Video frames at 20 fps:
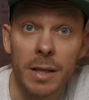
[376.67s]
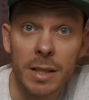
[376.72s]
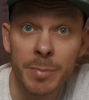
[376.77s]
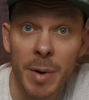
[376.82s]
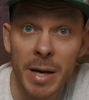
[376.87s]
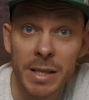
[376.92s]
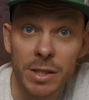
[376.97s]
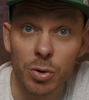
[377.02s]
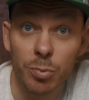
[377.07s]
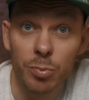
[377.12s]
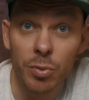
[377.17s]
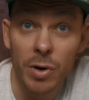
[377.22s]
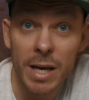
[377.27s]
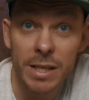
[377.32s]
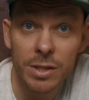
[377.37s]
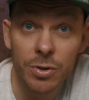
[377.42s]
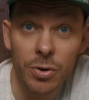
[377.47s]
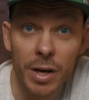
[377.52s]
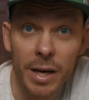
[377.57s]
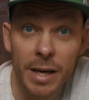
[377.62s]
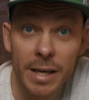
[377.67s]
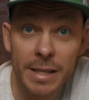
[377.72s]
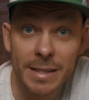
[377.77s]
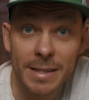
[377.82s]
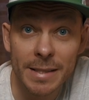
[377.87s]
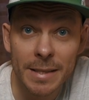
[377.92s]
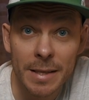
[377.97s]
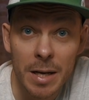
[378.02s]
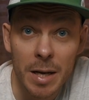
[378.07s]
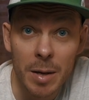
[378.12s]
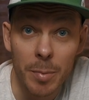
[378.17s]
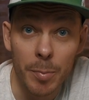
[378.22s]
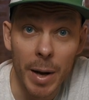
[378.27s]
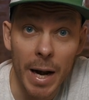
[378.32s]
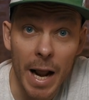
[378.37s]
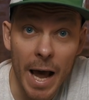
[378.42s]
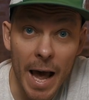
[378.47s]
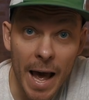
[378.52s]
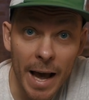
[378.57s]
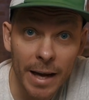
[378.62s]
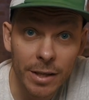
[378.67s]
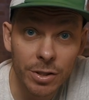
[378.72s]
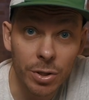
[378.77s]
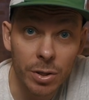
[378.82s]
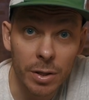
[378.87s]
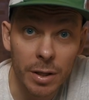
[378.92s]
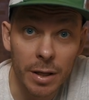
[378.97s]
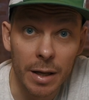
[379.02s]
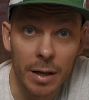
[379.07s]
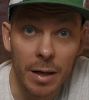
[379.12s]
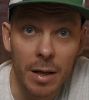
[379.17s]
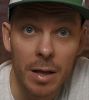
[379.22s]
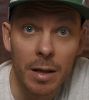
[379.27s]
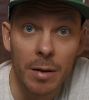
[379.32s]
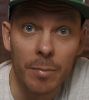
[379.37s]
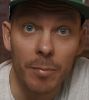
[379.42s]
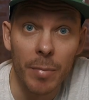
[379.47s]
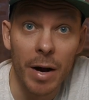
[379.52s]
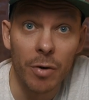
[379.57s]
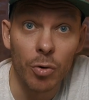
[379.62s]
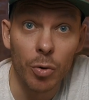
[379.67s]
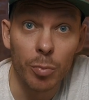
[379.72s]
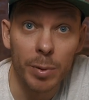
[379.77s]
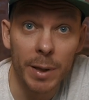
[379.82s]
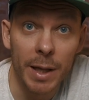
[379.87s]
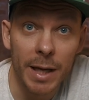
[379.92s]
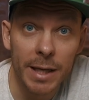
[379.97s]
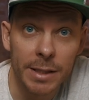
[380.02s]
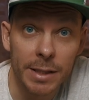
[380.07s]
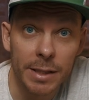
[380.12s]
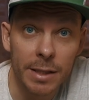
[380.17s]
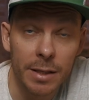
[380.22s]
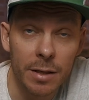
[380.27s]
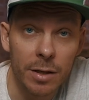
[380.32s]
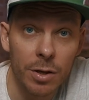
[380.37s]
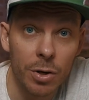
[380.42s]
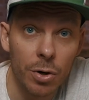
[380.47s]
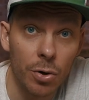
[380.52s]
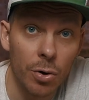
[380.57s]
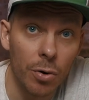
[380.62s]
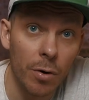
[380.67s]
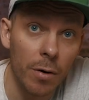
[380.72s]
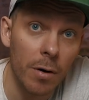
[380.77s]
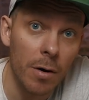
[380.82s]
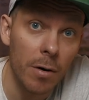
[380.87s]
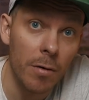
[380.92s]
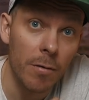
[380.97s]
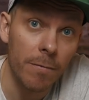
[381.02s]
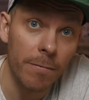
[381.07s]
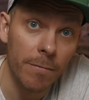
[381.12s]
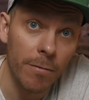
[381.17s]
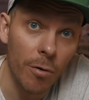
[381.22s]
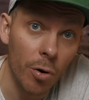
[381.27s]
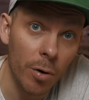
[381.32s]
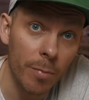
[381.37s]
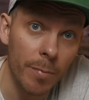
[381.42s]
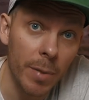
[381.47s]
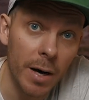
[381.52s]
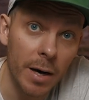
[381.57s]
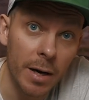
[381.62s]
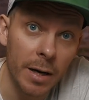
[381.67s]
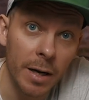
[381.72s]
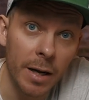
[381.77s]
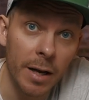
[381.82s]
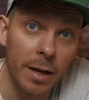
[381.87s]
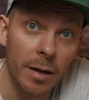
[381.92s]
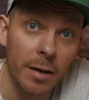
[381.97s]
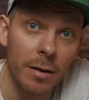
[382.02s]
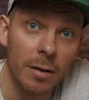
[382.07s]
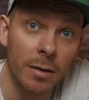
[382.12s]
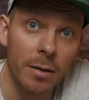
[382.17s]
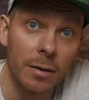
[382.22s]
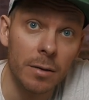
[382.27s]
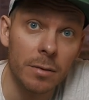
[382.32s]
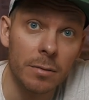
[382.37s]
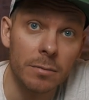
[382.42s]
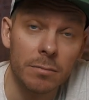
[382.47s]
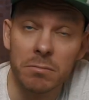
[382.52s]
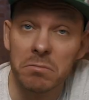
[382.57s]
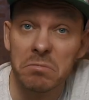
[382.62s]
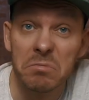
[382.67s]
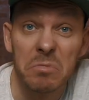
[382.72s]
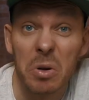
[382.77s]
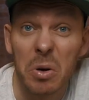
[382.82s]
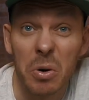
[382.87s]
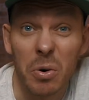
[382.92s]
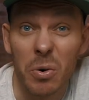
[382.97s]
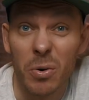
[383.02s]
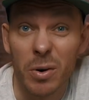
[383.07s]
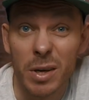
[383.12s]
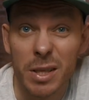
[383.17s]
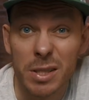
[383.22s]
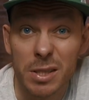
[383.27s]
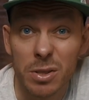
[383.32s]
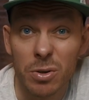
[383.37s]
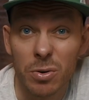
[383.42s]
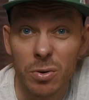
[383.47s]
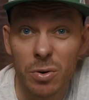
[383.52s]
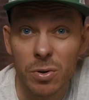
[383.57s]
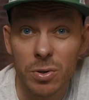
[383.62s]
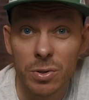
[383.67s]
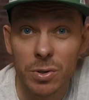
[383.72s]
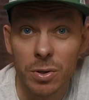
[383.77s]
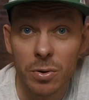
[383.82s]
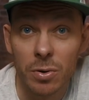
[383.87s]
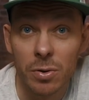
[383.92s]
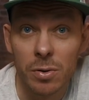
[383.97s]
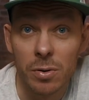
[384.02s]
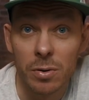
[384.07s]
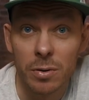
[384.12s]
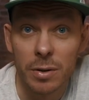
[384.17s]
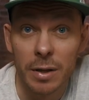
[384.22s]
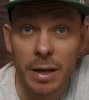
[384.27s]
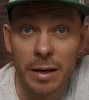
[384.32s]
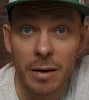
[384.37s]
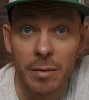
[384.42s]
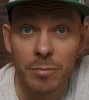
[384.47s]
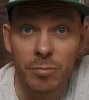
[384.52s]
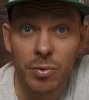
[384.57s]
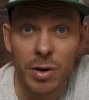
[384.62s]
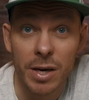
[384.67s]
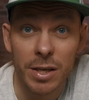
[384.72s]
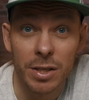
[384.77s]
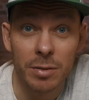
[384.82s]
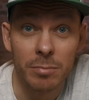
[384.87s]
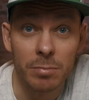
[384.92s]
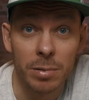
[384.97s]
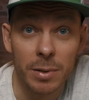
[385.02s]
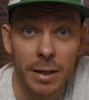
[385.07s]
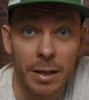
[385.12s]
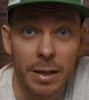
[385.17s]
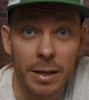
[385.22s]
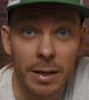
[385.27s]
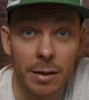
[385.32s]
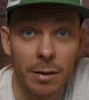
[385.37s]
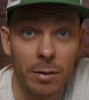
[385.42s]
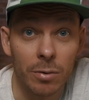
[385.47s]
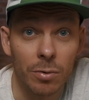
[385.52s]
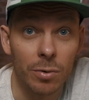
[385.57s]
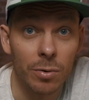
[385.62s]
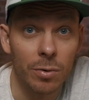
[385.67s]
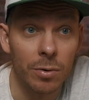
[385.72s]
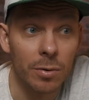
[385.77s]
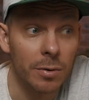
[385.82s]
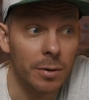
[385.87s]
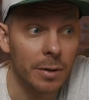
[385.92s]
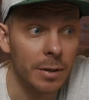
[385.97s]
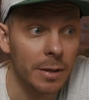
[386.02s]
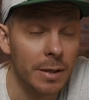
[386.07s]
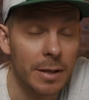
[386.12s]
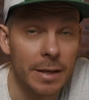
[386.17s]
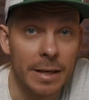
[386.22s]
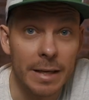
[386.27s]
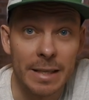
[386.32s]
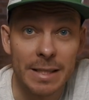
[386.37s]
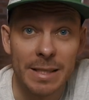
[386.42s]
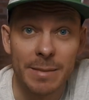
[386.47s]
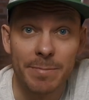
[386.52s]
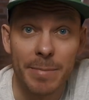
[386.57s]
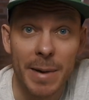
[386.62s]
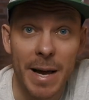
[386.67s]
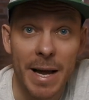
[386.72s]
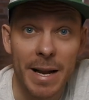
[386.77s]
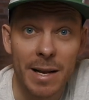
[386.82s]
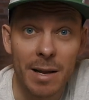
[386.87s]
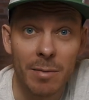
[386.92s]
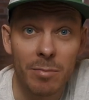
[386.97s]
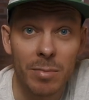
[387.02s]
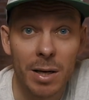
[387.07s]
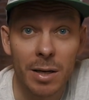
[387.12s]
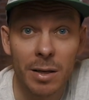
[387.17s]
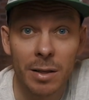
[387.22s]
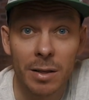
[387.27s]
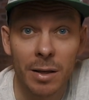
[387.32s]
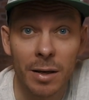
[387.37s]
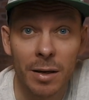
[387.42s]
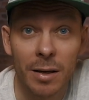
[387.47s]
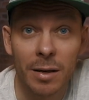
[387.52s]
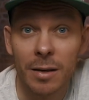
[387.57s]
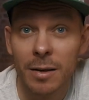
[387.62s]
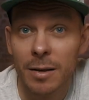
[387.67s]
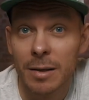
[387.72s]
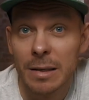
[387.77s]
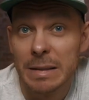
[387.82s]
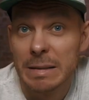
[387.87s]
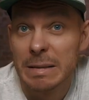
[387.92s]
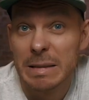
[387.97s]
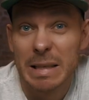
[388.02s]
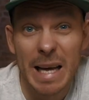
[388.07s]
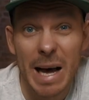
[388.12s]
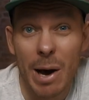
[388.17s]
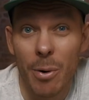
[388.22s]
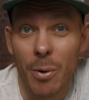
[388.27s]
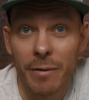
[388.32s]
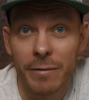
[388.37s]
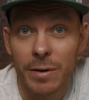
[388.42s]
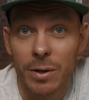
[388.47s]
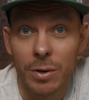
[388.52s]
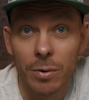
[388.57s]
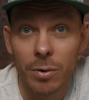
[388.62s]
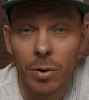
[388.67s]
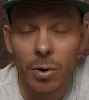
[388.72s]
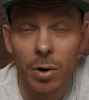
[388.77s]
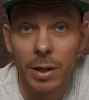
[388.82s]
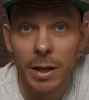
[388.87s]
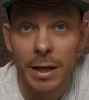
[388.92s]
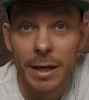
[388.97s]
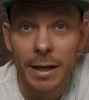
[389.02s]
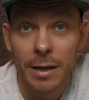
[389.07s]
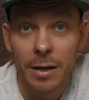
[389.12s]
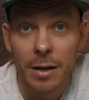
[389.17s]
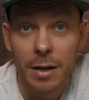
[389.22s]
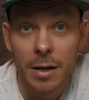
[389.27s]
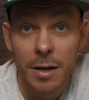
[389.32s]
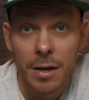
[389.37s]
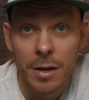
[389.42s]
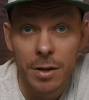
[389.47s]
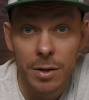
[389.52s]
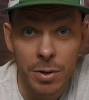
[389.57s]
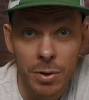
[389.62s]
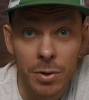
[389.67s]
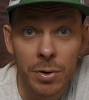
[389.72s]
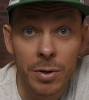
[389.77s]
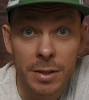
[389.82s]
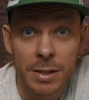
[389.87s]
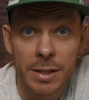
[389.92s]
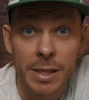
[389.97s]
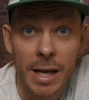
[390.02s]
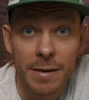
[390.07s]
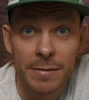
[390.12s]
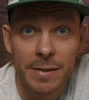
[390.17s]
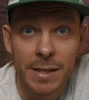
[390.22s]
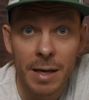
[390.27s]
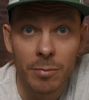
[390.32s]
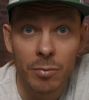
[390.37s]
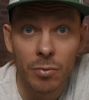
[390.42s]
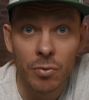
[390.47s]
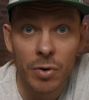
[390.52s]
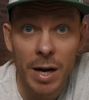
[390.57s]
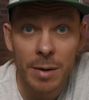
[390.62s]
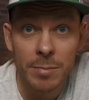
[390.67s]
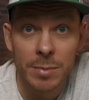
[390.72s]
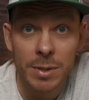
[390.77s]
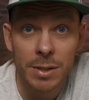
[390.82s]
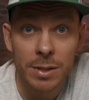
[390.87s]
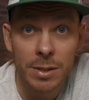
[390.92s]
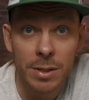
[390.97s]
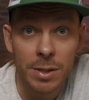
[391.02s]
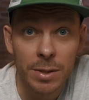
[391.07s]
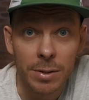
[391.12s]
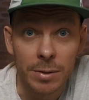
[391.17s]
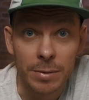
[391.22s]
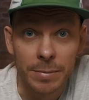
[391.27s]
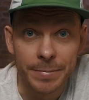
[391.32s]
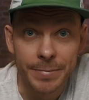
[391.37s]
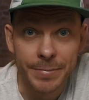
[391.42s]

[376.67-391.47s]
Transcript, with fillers: This might surprise you guys, but actually by replacing your fork bung or it's also called a compression plug or expander bung, however you call it, you can save some grams too.